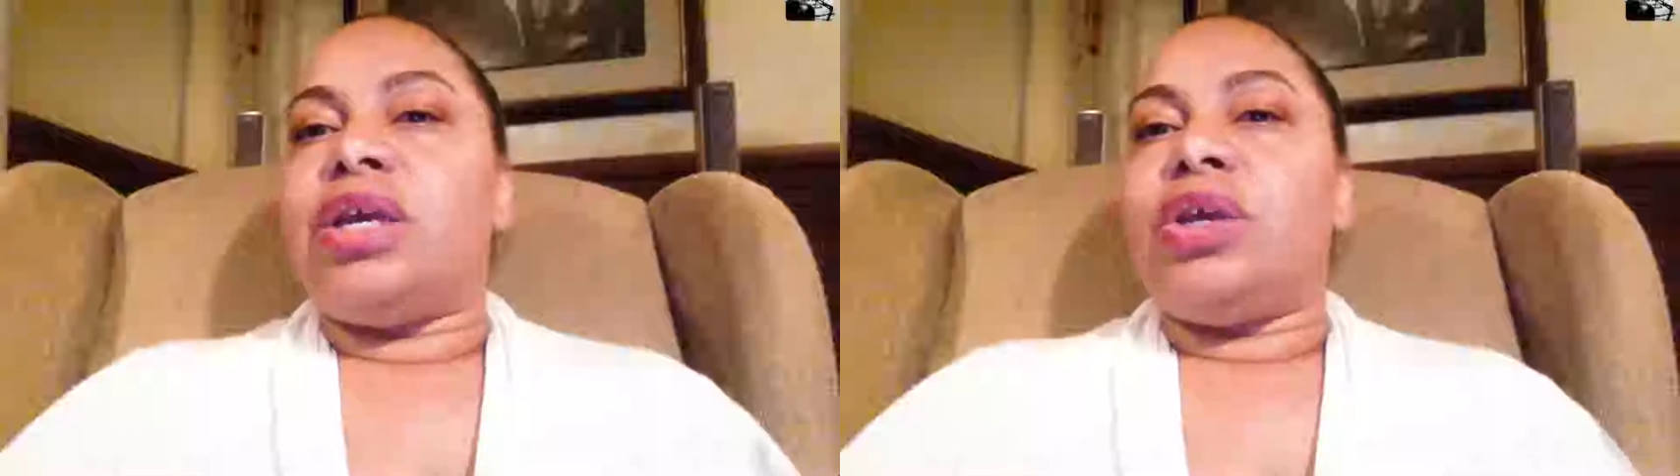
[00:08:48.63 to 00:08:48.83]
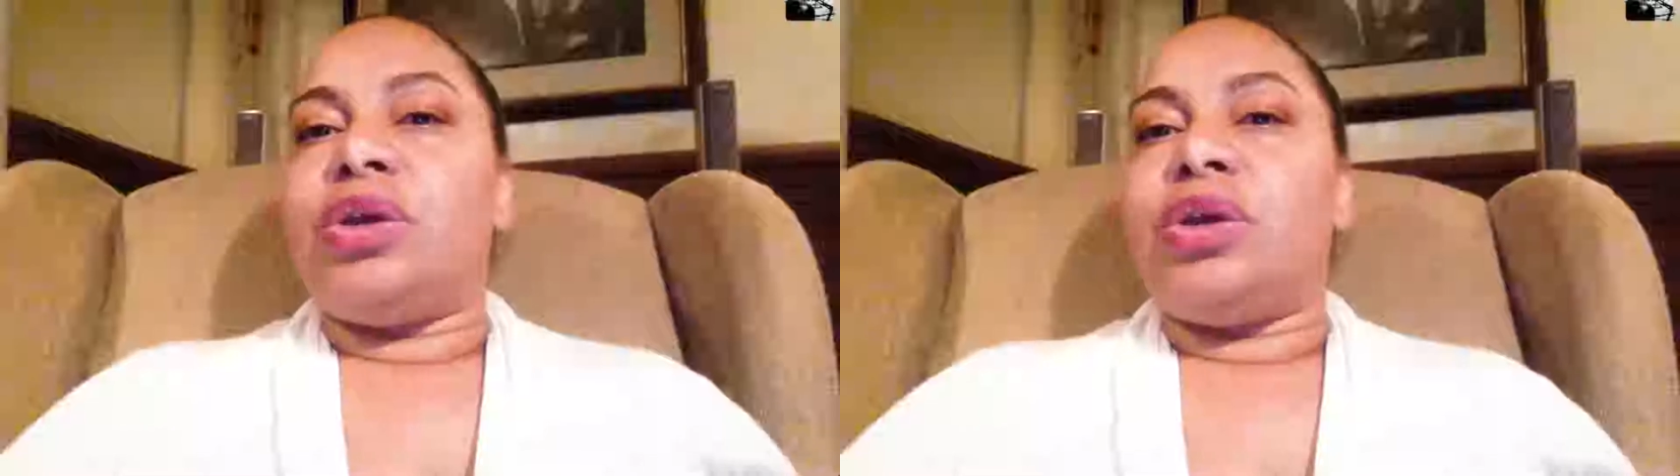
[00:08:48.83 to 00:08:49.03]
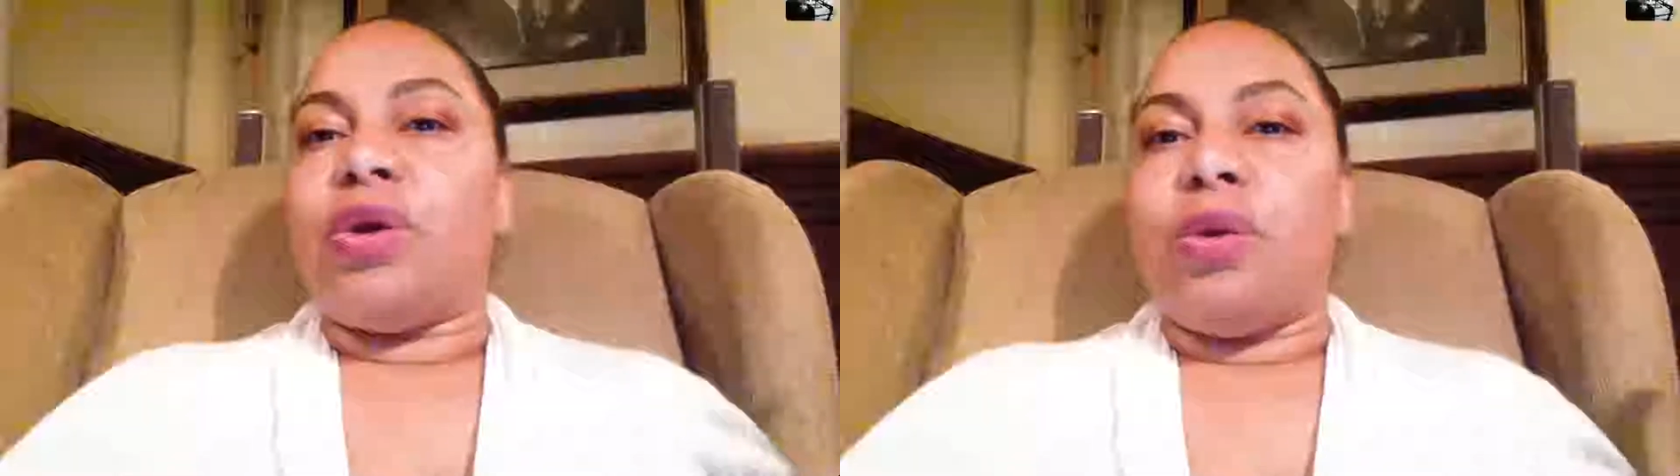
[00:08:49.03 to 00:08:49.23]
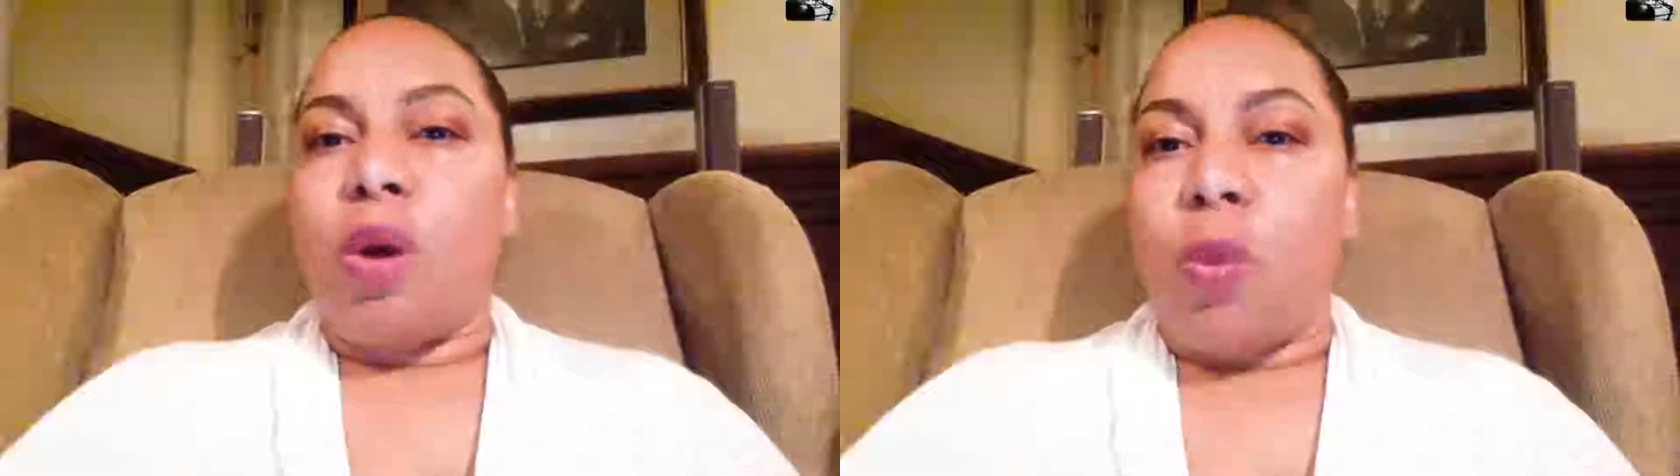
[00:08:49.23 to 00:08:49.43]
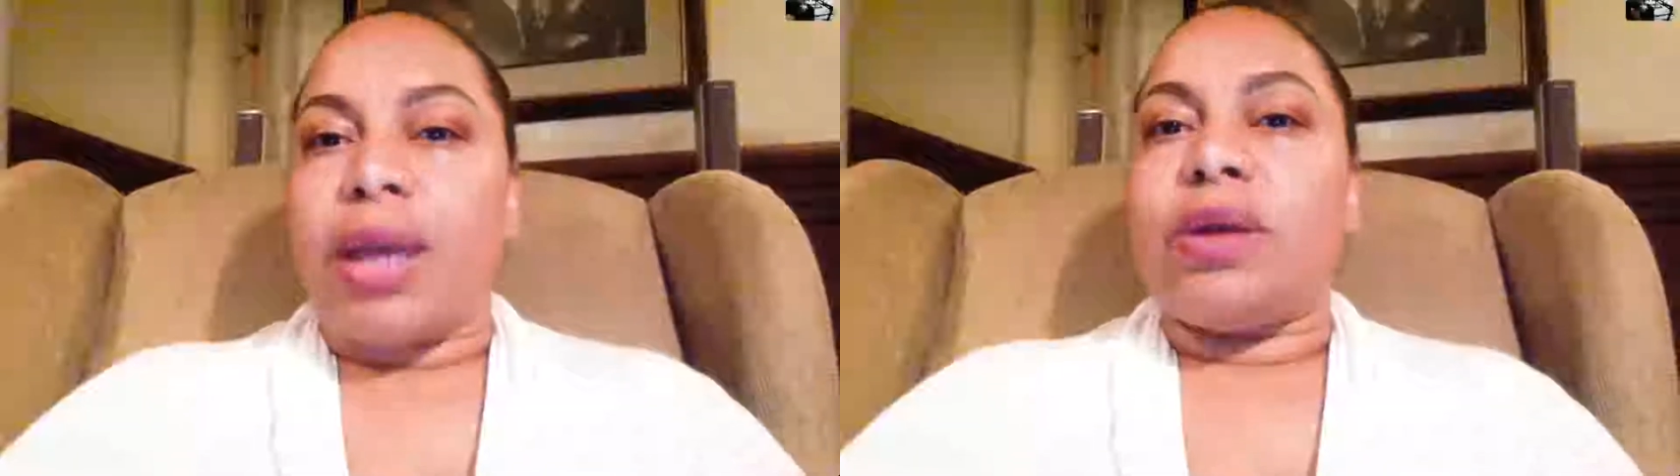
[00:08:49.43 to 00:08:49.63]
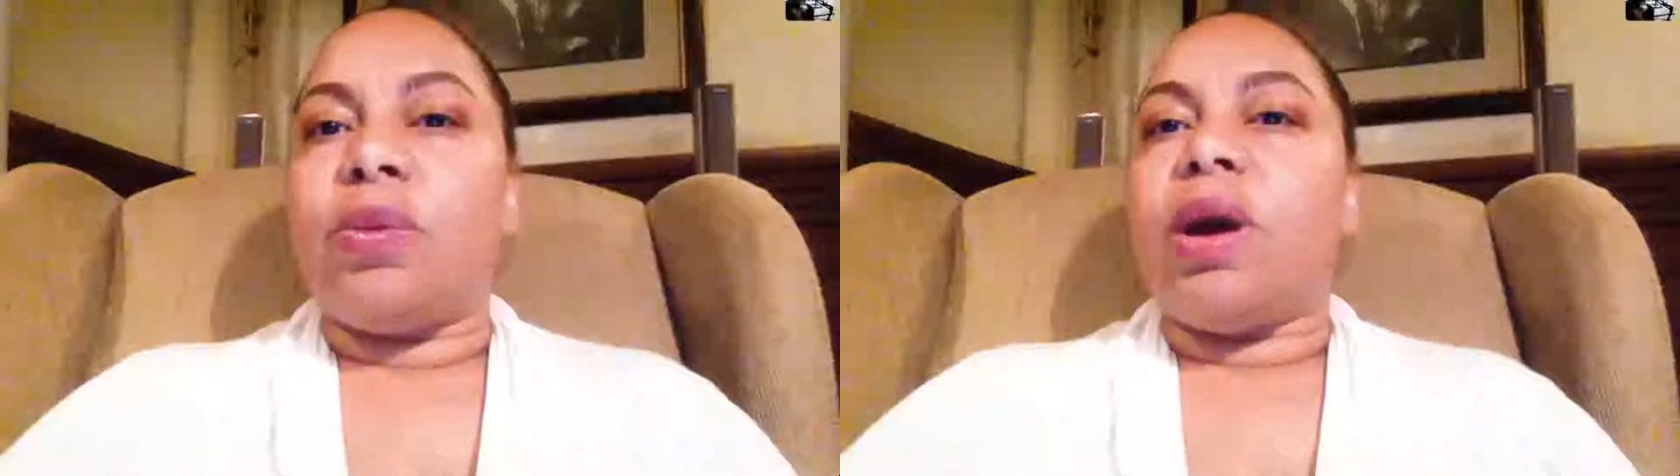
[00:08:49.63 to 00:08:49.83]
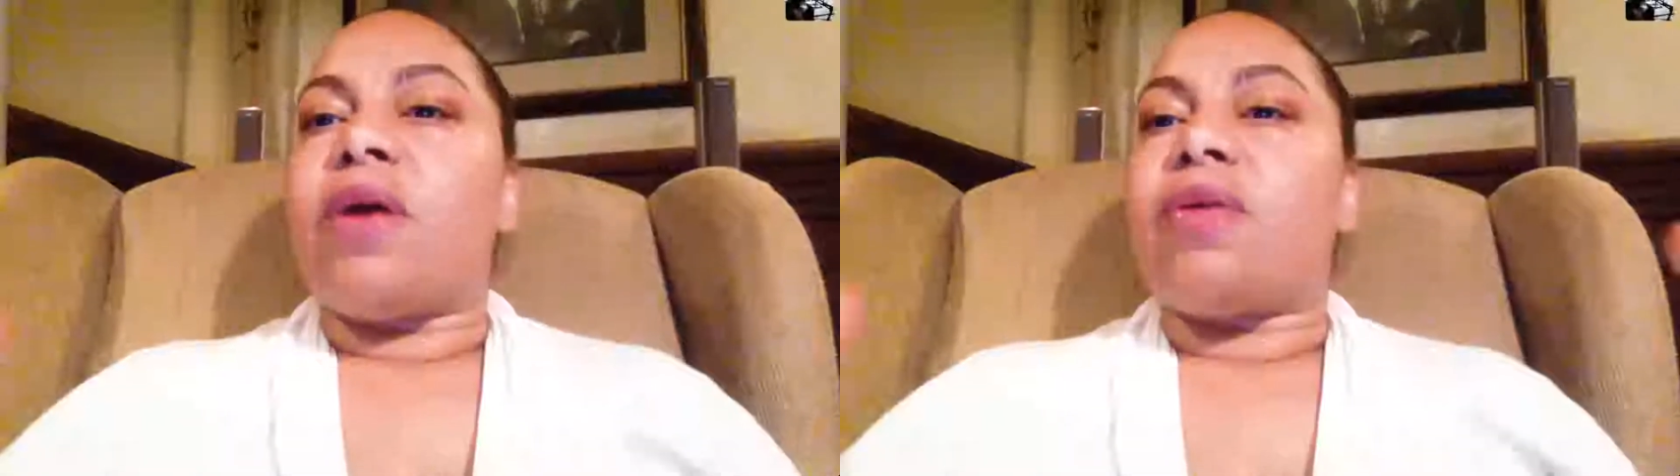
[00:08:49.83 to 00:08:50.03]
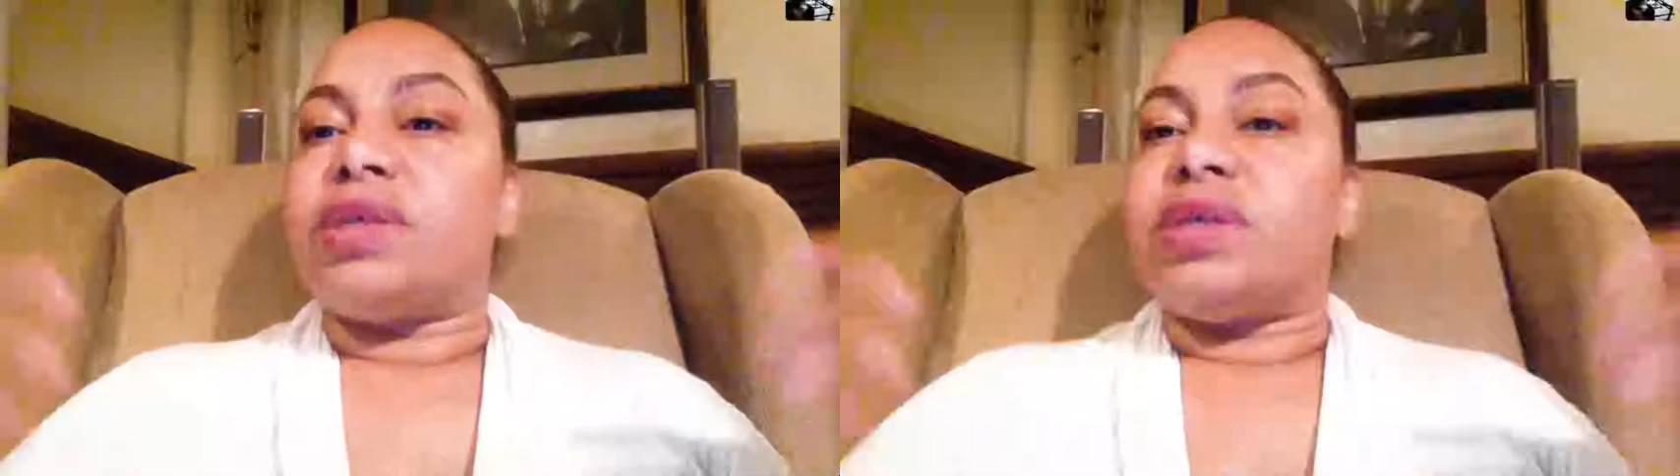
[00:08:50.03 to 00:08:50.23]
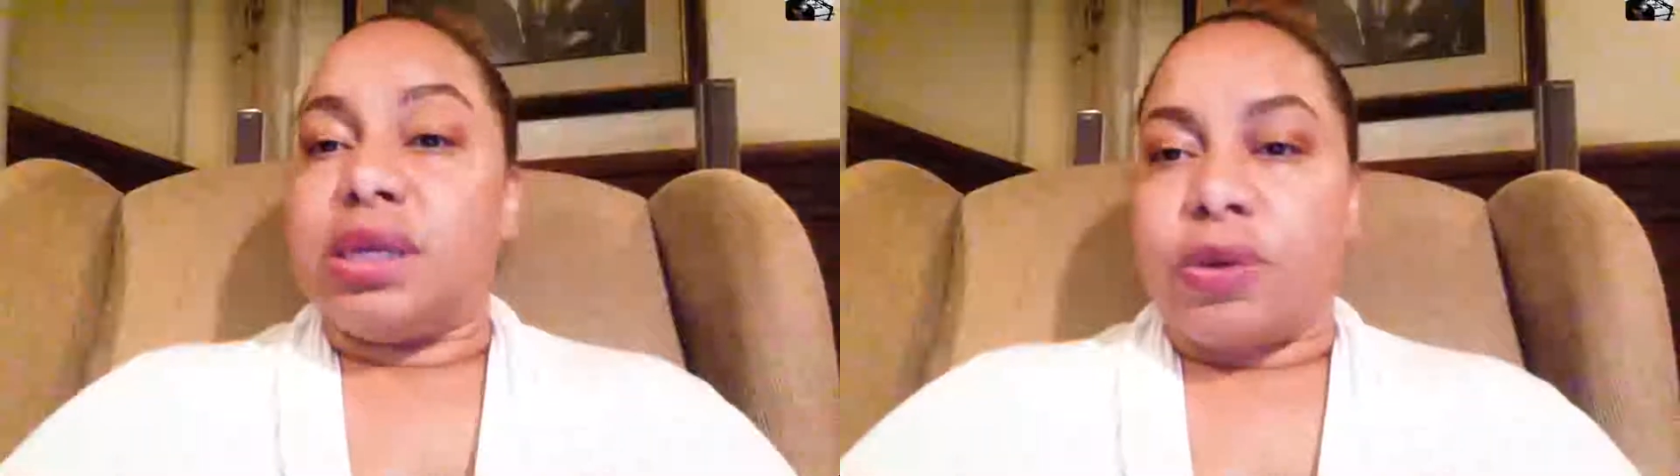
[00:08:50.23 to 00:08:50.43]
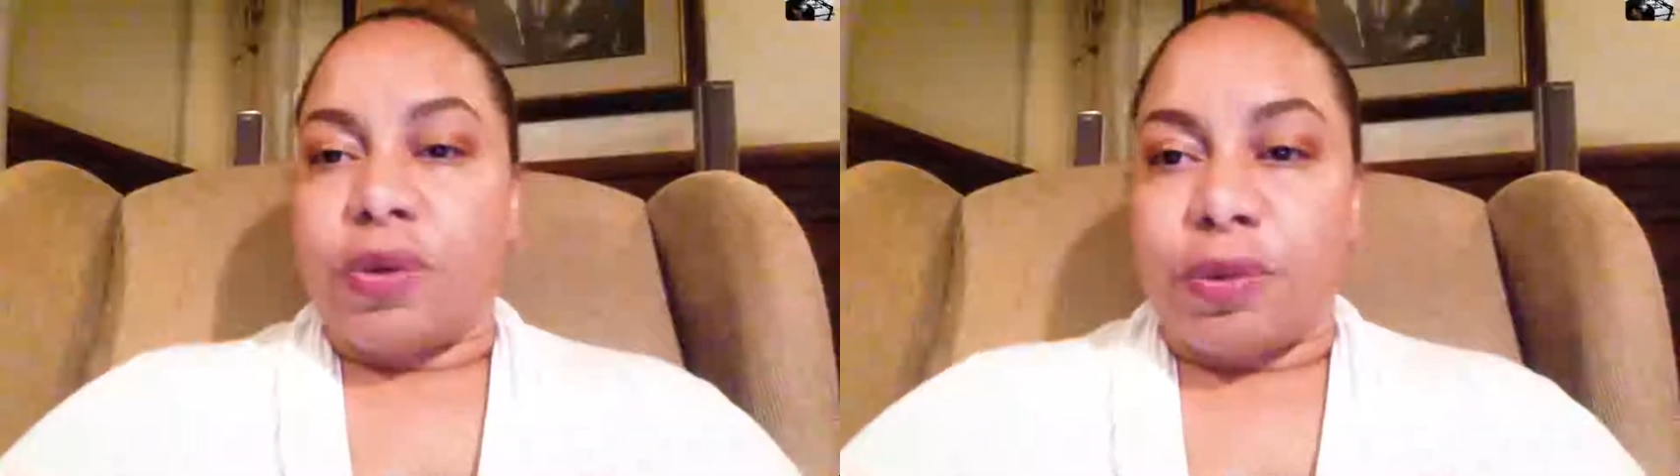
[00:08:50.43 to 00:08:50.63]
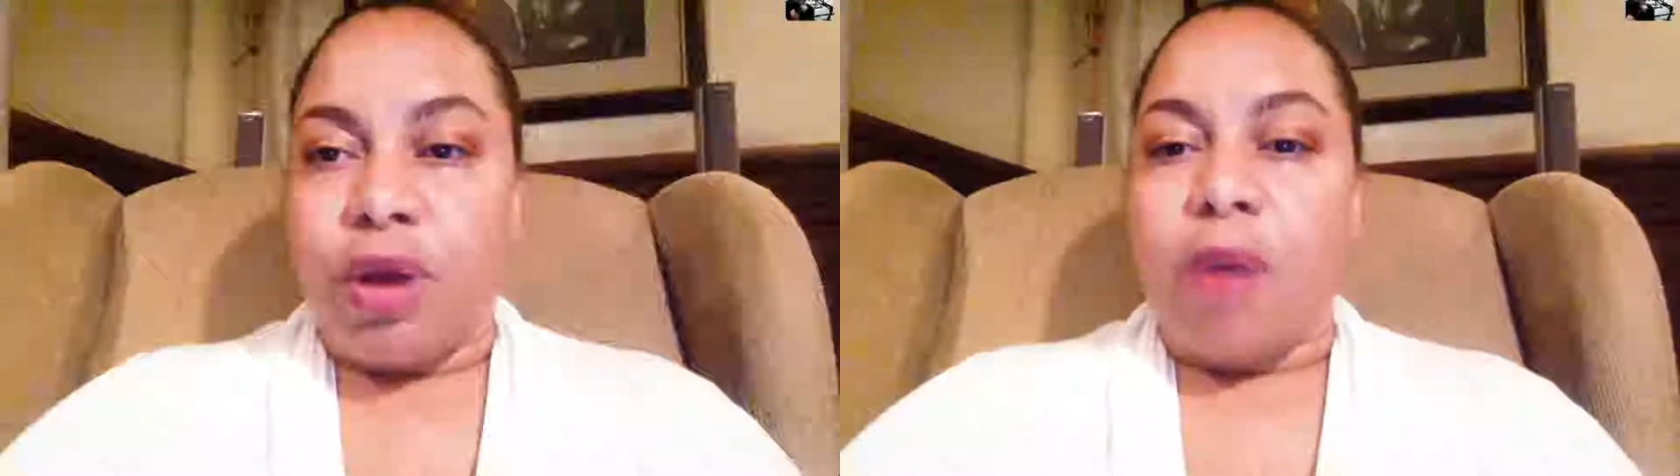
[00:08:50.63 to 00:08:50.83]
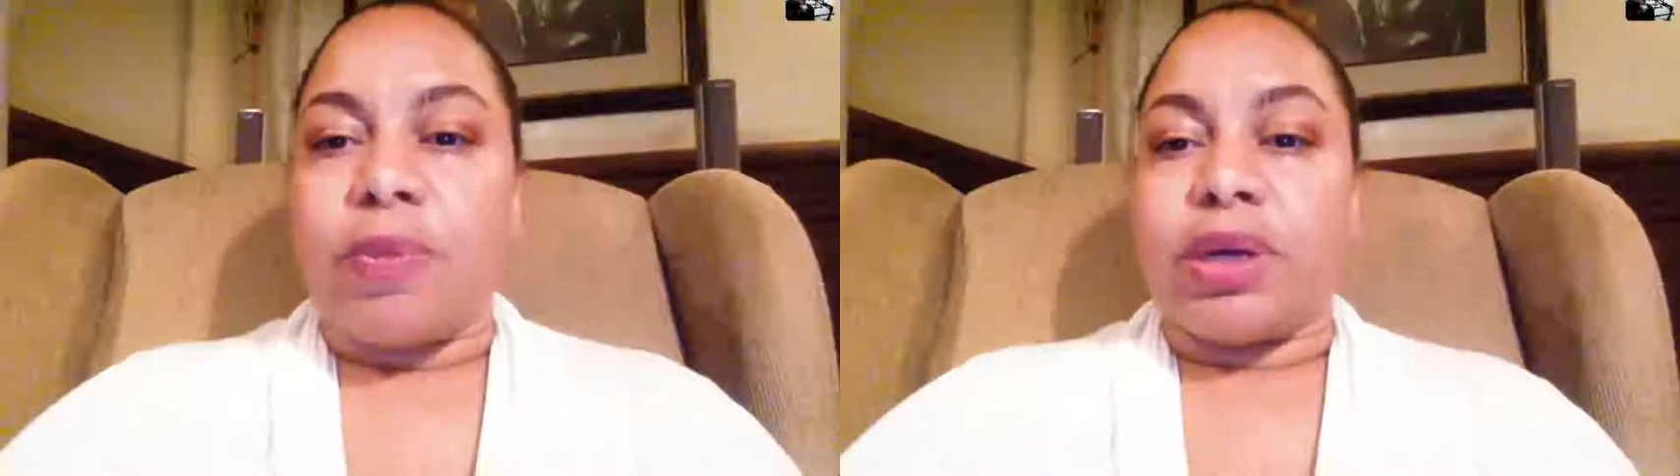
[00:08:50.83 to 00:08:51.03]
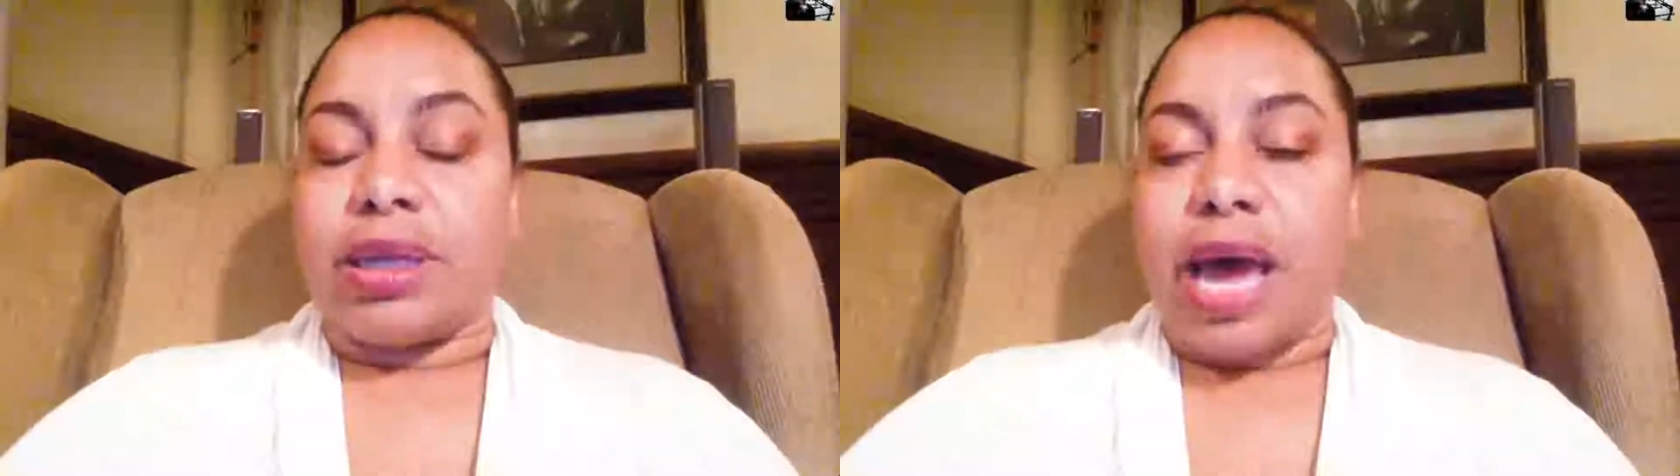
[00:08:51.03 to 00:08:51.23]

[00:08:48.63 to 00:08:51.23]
a way to wealth is getting on the property ladder.